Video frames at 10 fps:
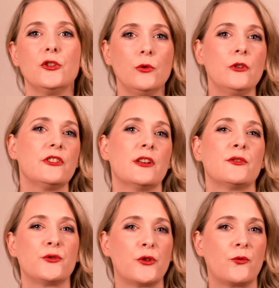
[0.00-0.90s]
Do you
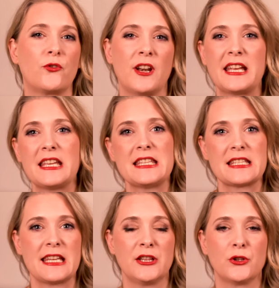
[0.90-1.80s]
suffer from flaky
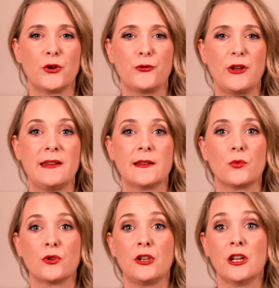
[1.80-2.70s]
skin on your face and
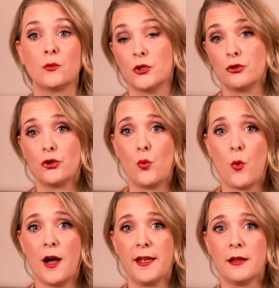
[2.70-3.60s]
body and want to know
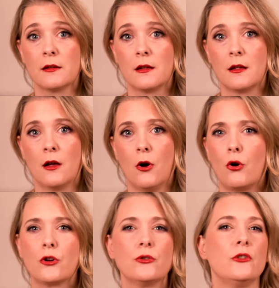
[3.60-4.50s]
why?
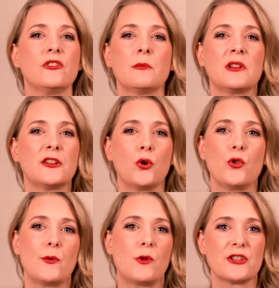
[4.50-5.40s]
Or do you simply know
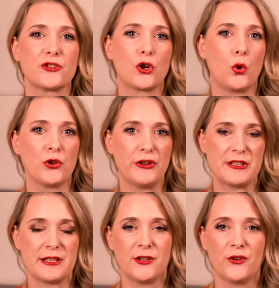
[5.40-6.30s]
that once the cold
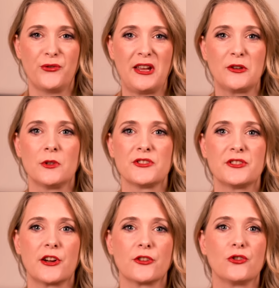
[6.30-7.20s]
sets in, your face will
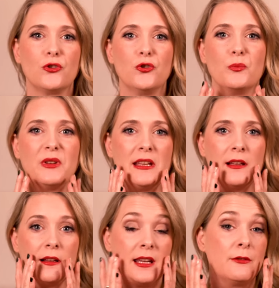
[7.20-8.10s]
start to
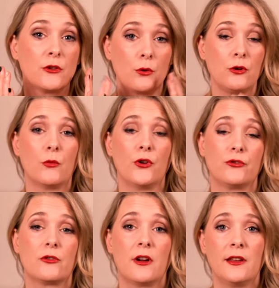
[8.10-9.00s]
peel even though you
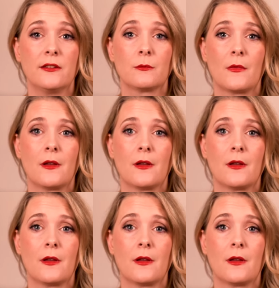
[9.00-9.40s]
moisturize?